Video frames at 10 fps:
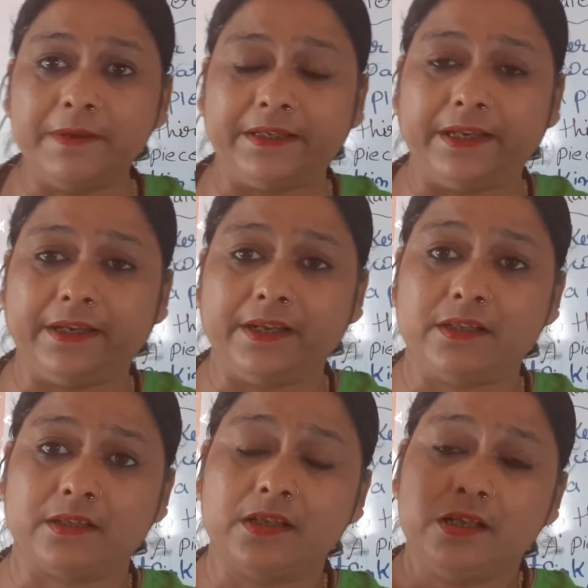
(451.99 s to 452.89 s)

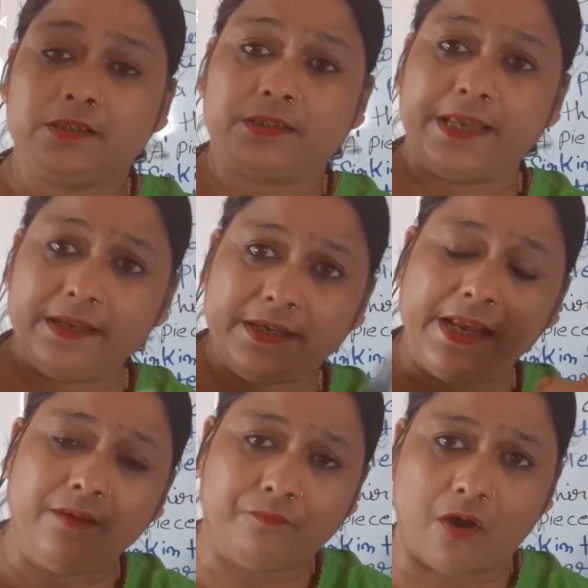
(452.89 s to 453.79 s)
material sink
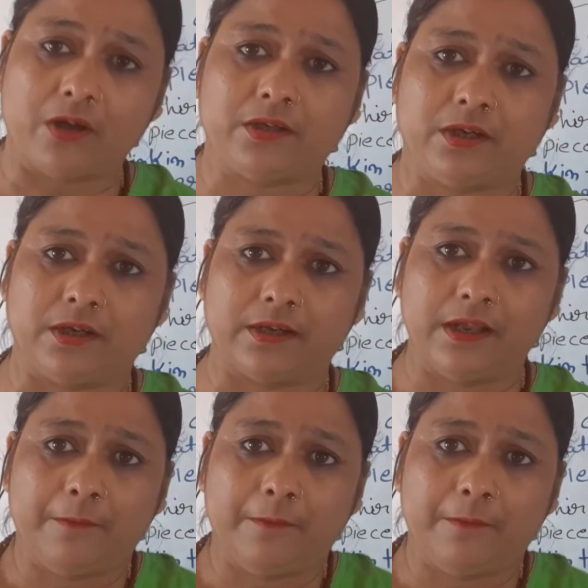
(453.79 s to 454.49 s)
in water,